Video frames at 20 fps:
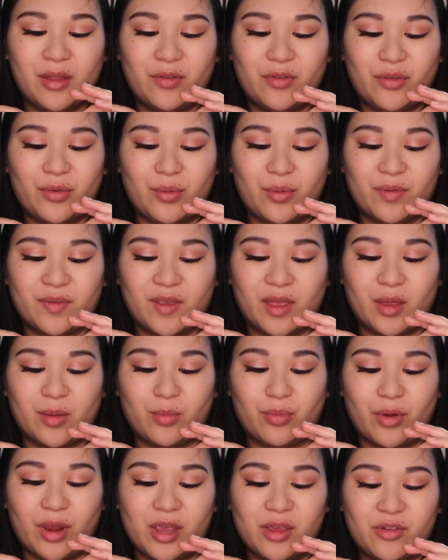do a
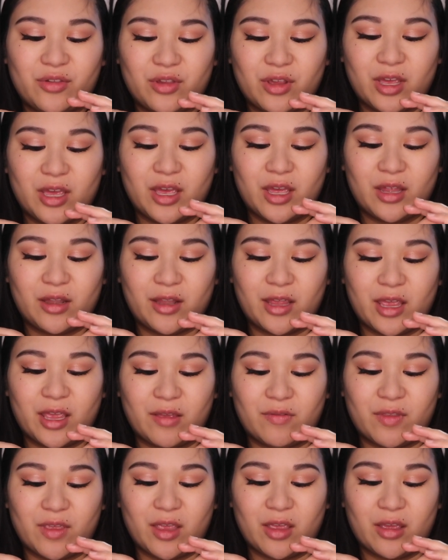celebration,
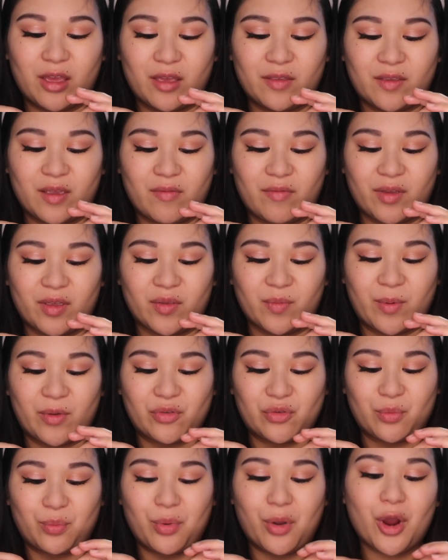like if they, you guys have like a
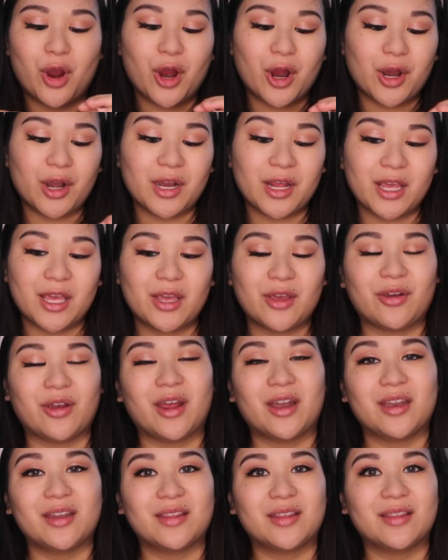special party or
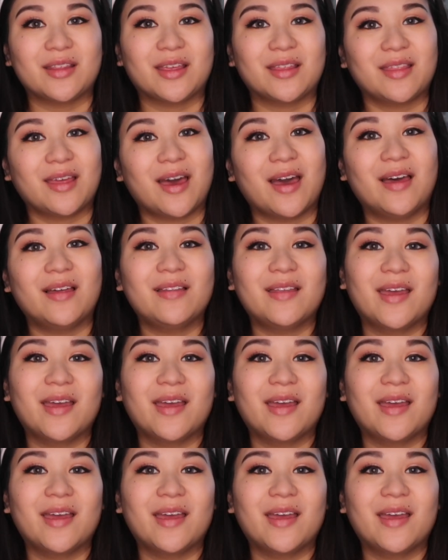anything like that?